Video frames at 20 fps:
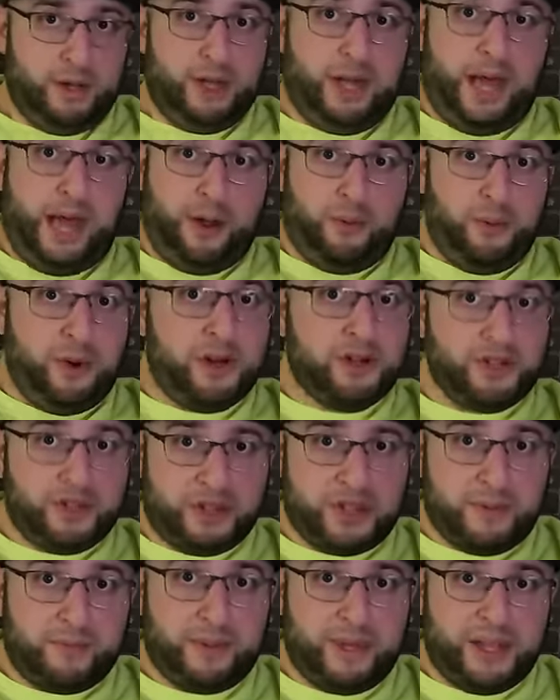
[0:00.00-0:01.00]
I
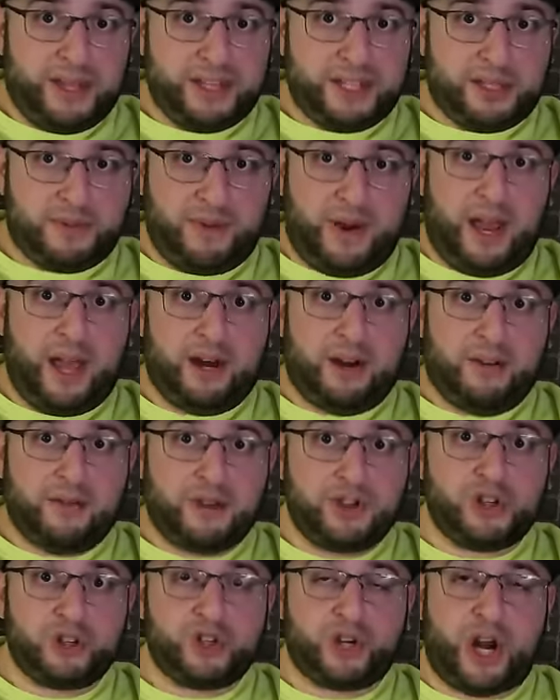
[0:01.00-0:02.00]
wasn't the biggest fan of
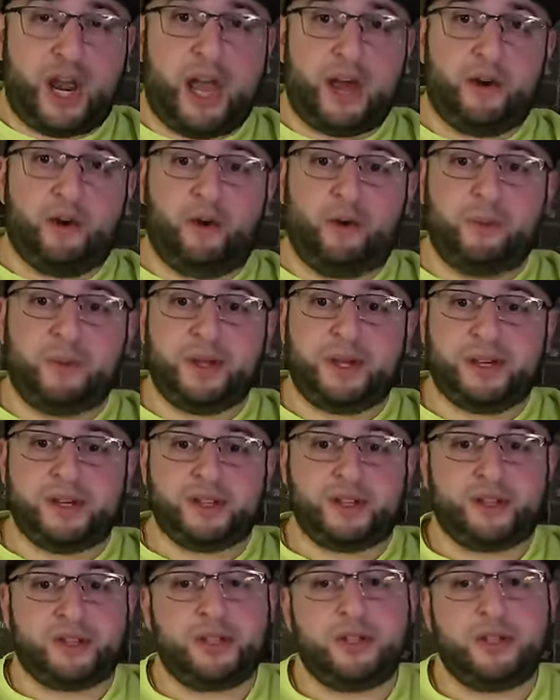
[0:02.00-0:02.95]
the channel because,